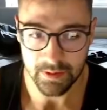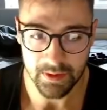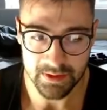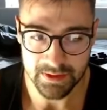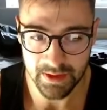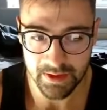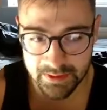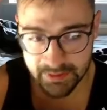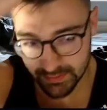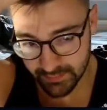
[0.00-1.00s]
so
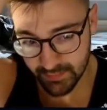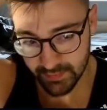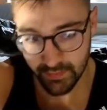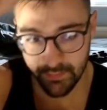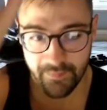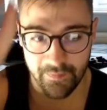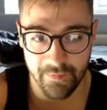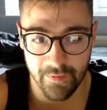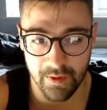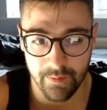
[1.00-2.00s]
the
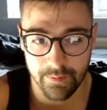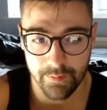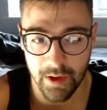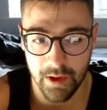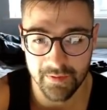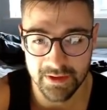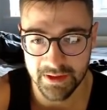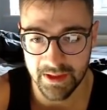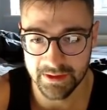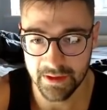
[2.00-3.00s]
front part of the
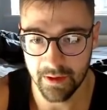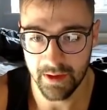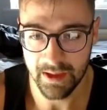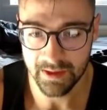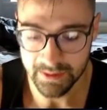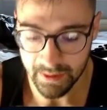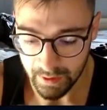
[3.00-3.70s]
snake's current x